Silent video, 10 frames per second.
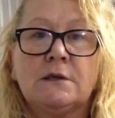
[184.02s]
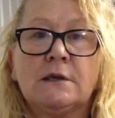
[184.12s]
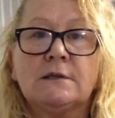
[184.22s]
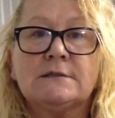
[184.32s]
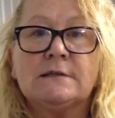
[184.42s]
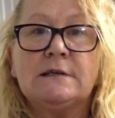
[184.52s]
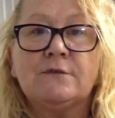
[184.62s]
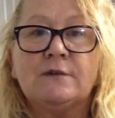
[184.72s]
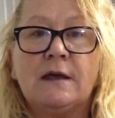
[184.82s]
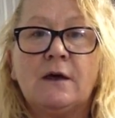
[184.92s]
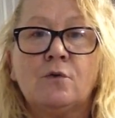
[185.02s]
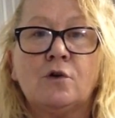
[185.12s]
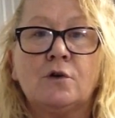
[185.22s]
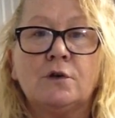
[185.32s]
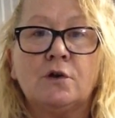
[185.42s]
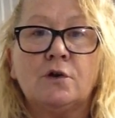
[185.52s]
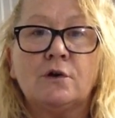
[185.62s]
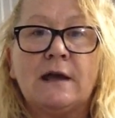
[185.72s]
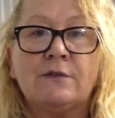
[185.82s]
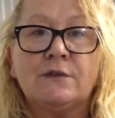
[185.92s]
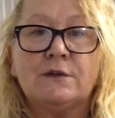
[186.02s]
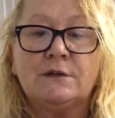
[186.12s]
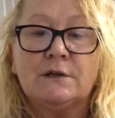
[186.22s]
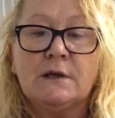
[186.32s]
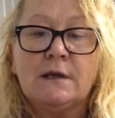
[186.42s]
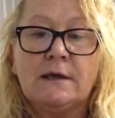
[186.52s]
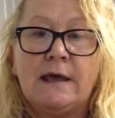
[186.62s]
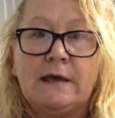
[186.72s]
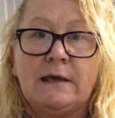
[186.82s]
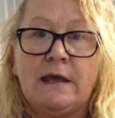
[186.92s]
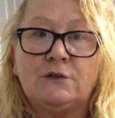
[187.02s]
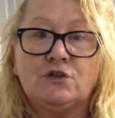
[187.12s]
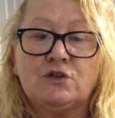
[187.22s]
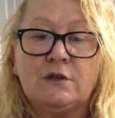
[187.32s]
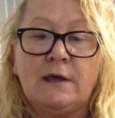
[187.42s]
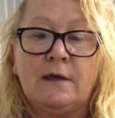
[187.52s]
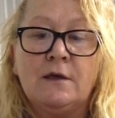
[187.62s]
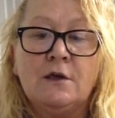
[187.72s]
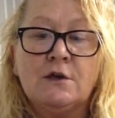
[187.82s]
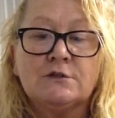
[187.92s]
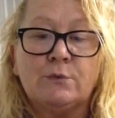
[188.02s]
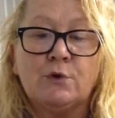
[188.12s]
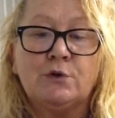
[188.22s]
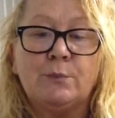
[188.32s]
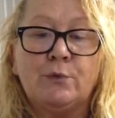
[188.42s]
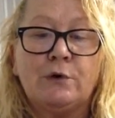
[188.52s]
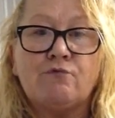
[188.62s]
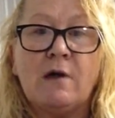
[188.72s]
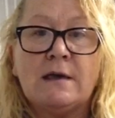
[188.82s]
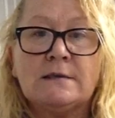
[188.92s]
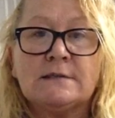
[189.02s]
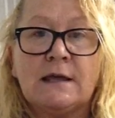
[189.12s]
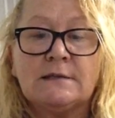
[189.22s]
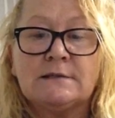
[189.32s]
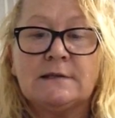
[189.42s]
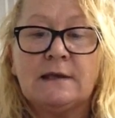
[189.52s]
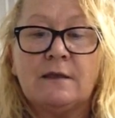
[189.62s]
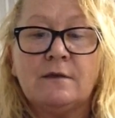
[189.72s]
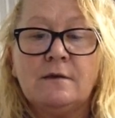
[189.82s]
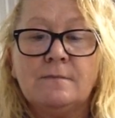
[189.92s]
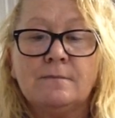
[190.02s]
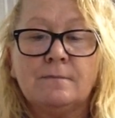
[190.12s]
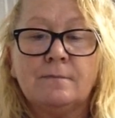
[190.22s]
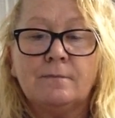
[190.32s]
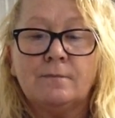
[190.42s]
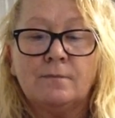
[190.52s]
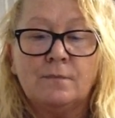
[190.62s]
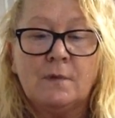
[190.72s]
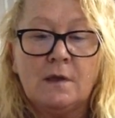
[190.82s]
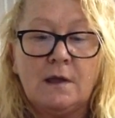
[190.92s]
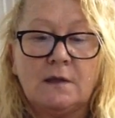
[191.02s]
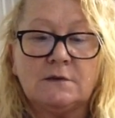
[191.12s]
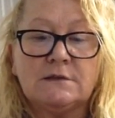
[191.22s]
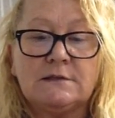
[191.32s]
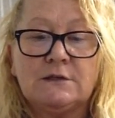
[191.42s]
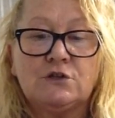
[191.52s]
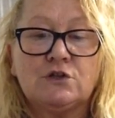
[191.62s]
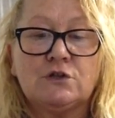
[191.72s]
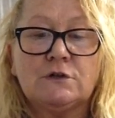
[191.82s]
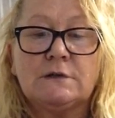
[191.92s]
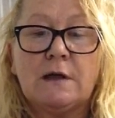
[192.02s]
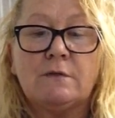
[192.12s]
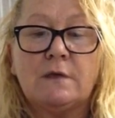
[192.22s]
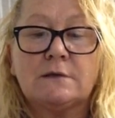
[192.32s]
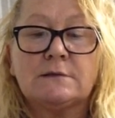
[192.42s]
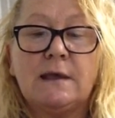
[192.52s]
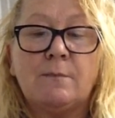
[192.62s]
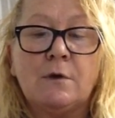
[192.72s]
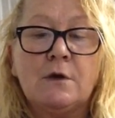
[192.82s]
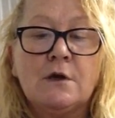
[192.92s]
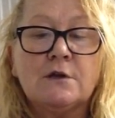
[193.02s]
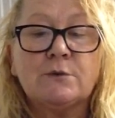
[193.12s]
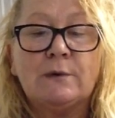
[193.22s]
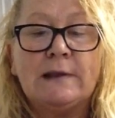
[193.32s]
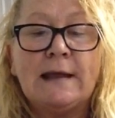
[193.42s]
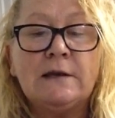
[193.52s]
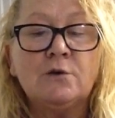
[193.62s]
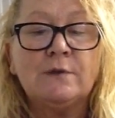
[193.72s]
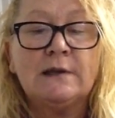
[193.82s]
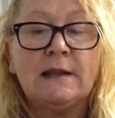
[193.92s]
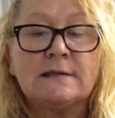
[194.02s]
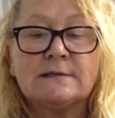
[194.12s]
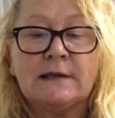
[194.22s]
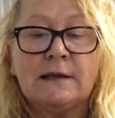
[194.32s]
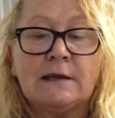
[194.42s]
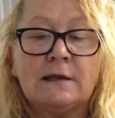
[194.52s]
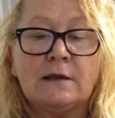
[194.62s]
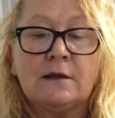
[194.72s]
you can see you've now got your gathered edge there. So we're going to put it right sides together and stitch down that seam. So we're lining up the elastic